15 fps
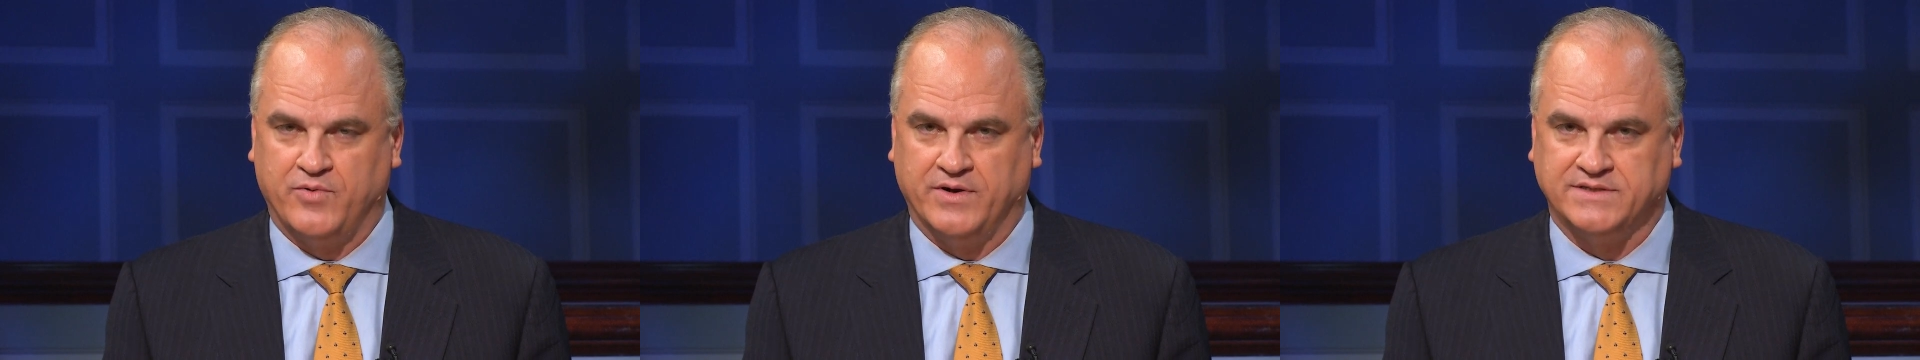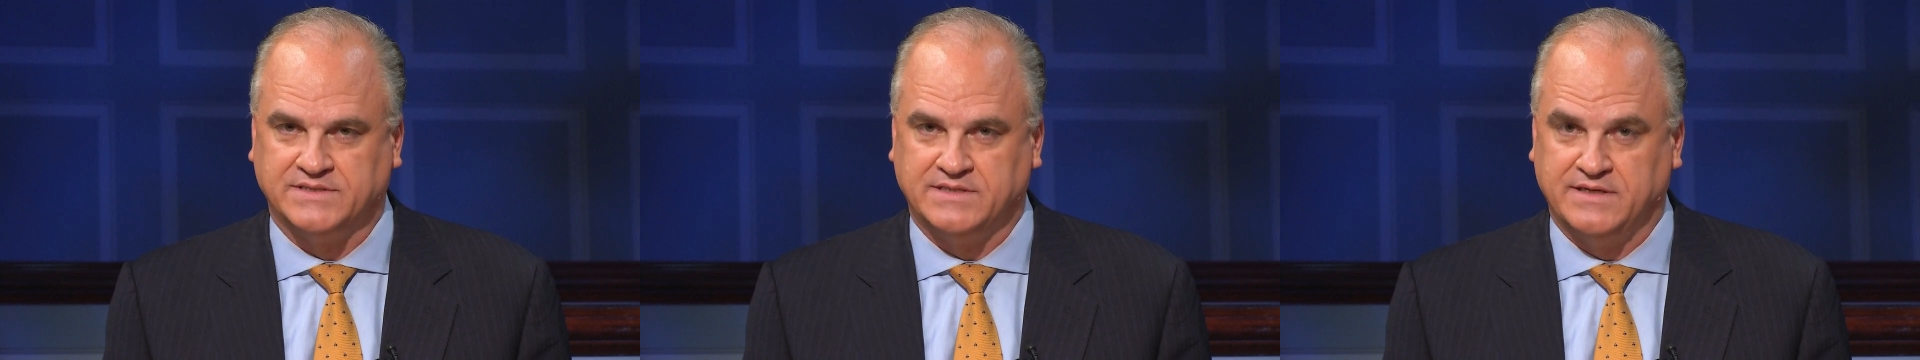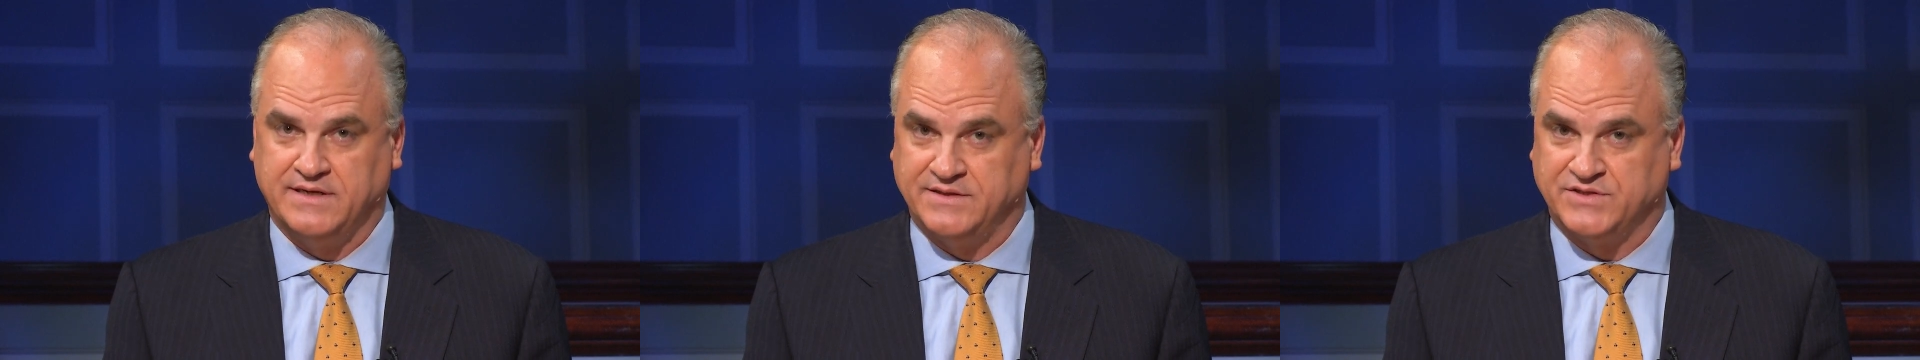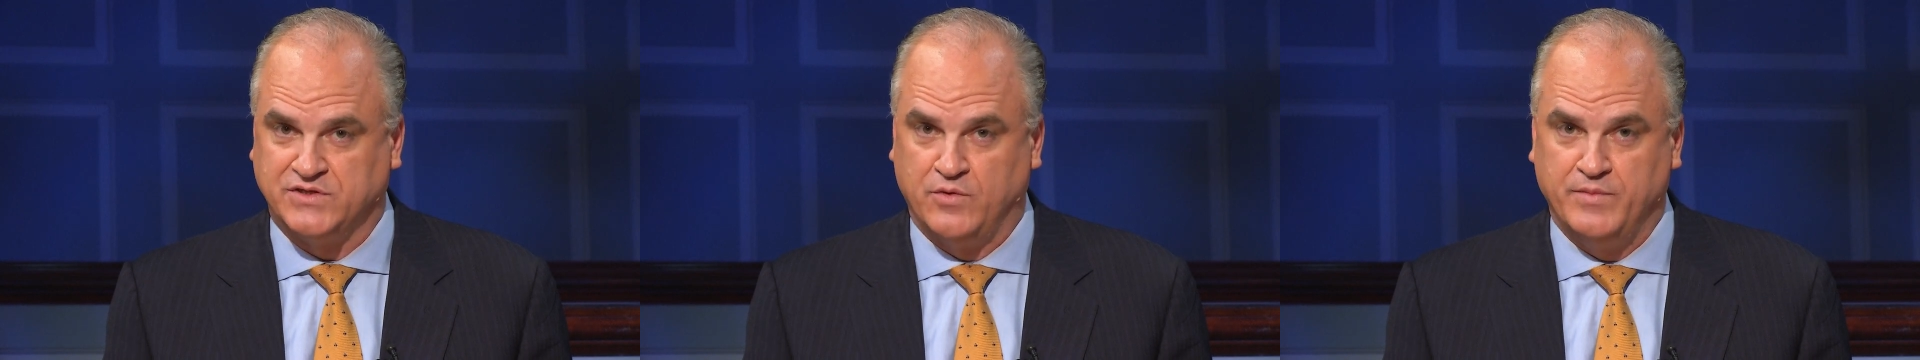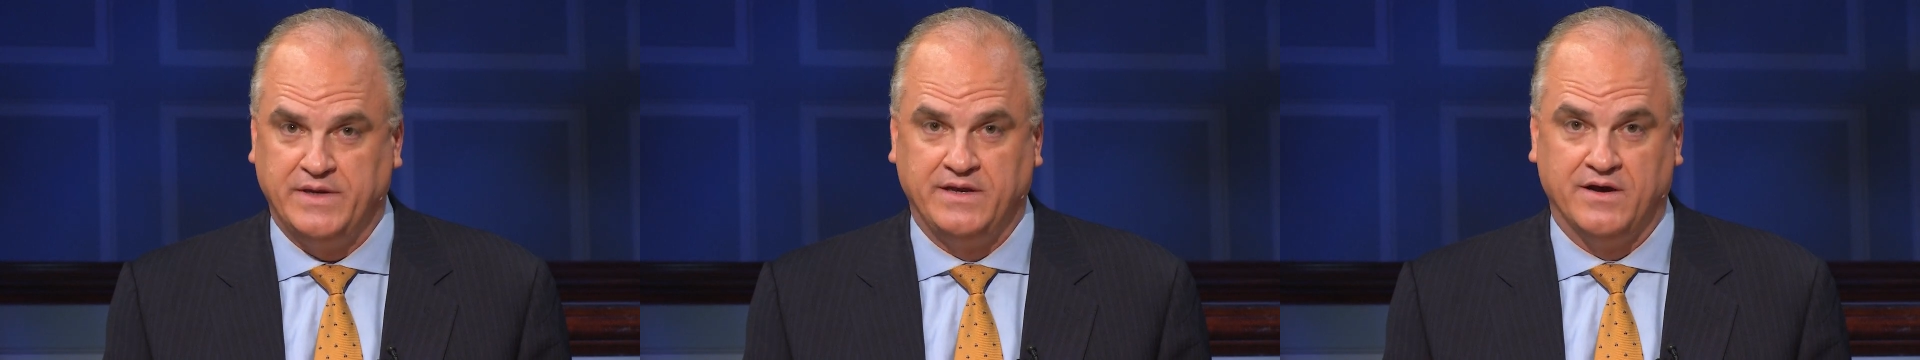president and
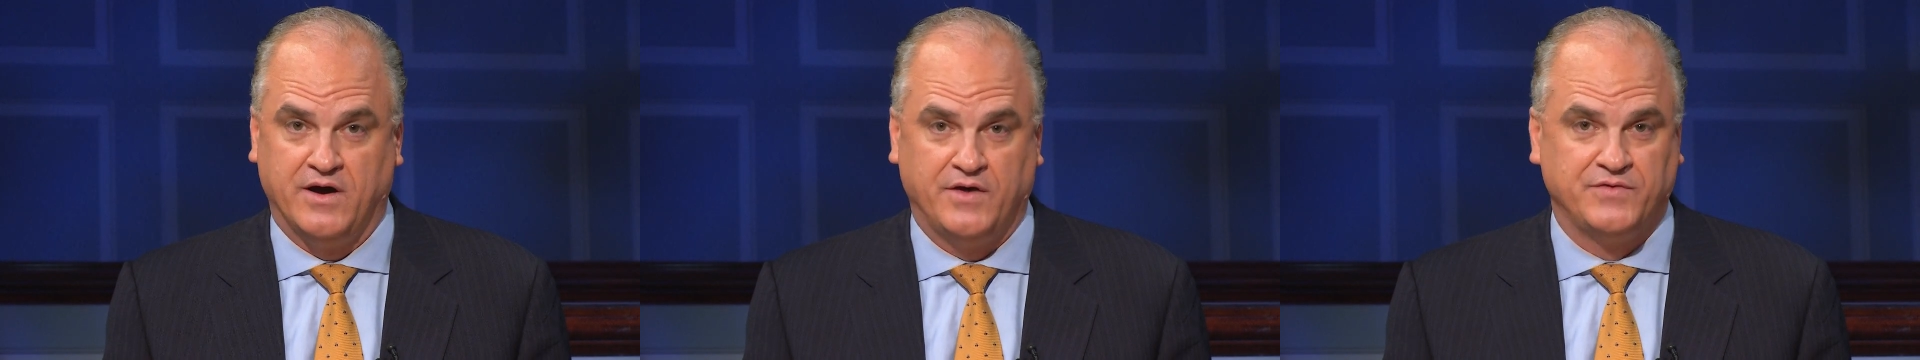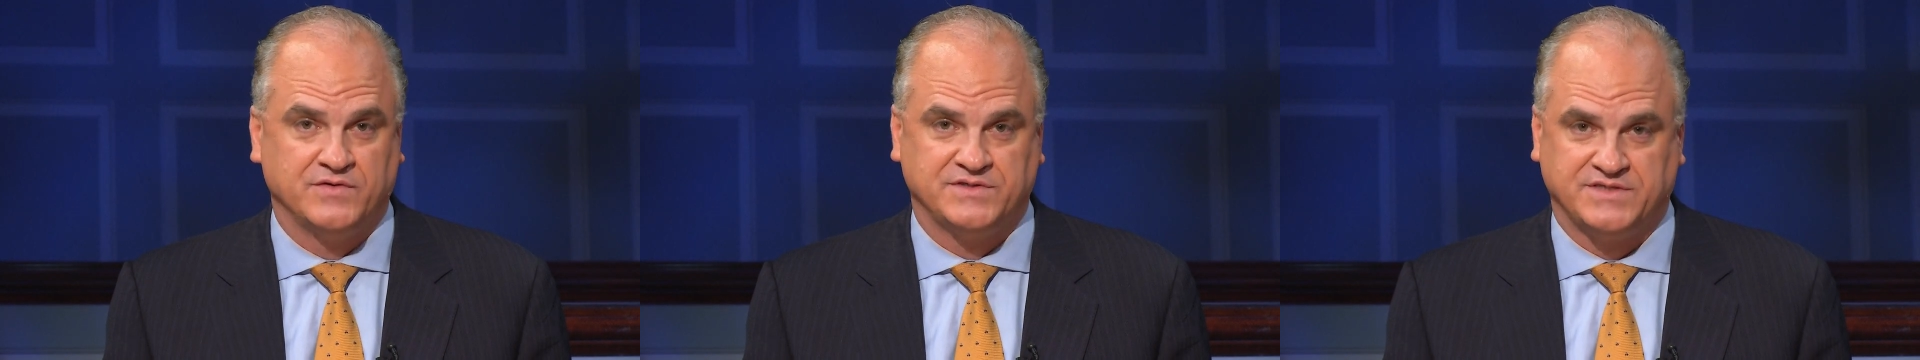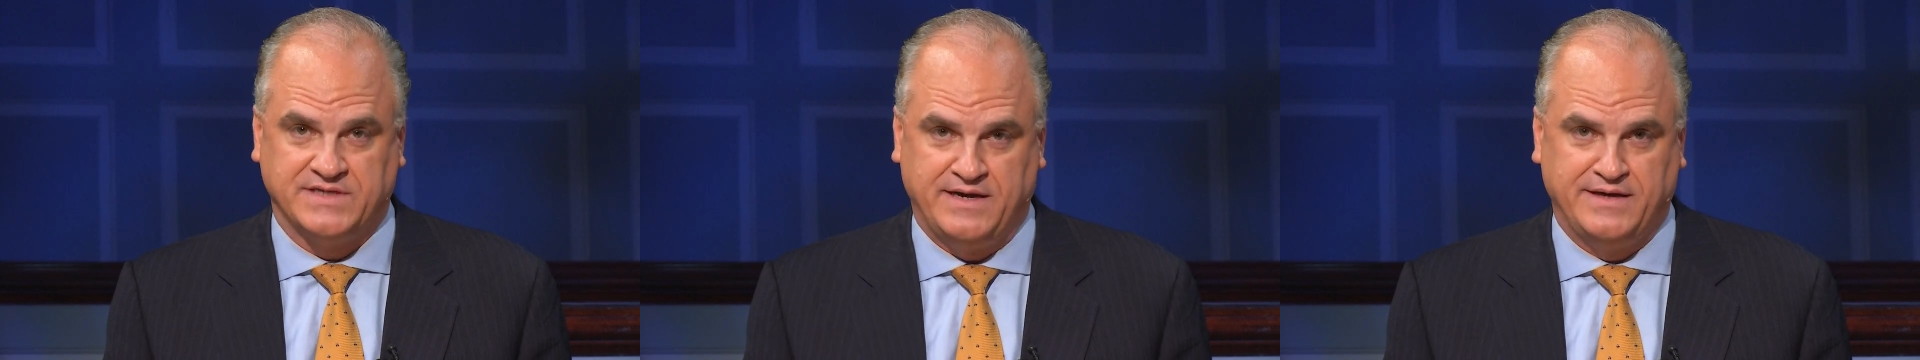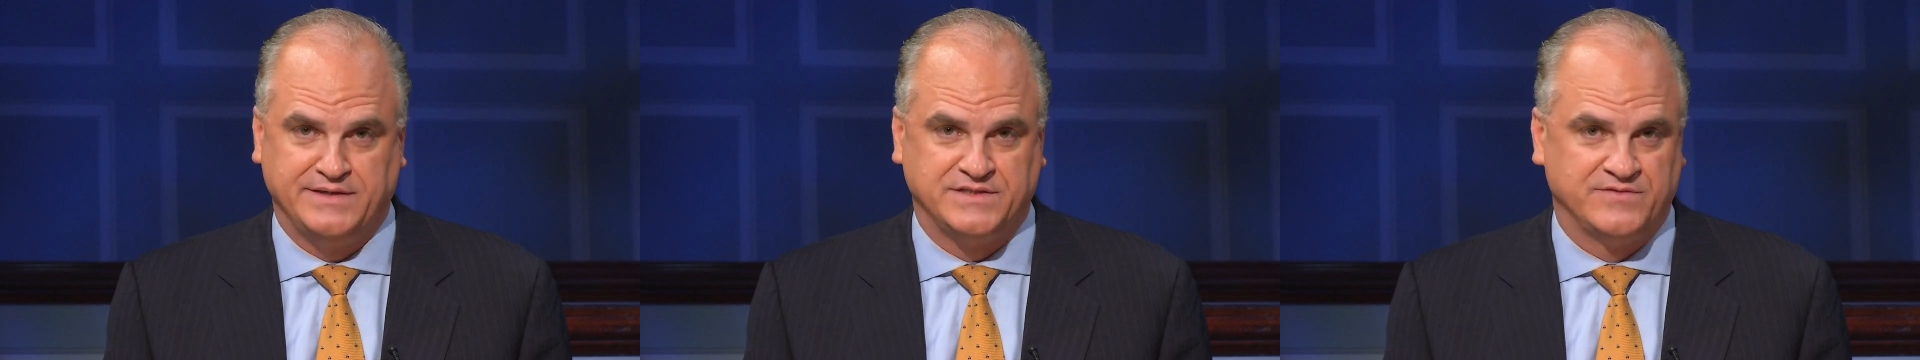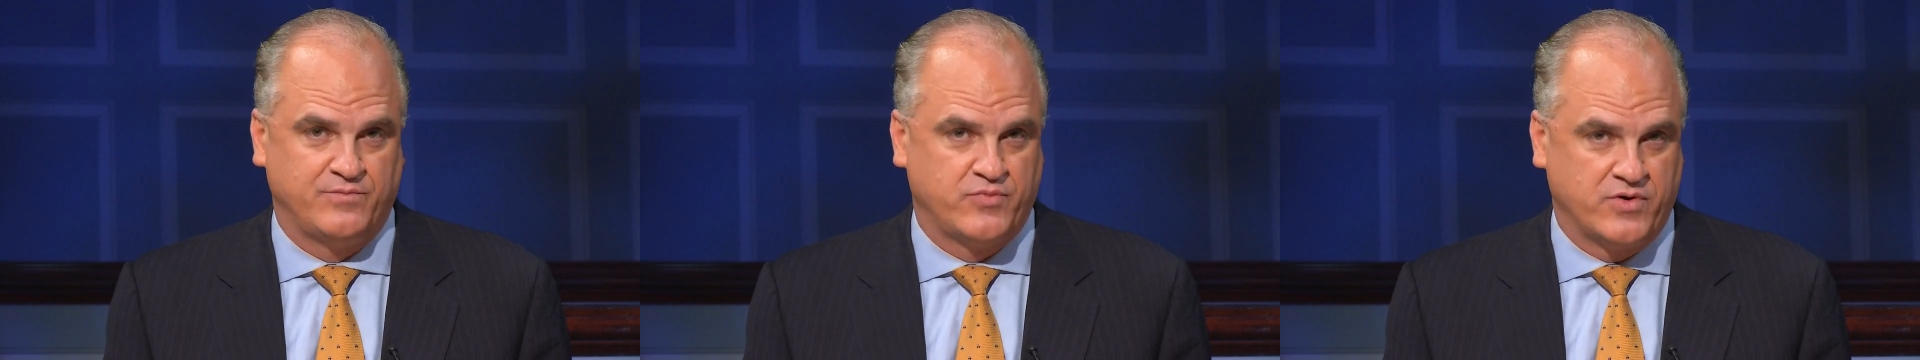so many other
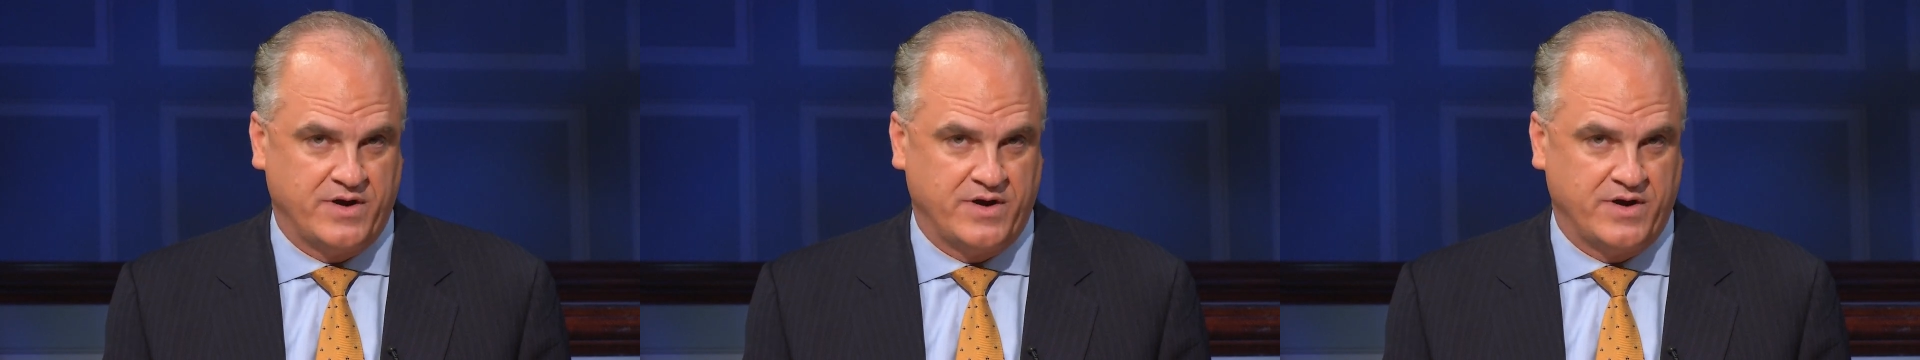signs of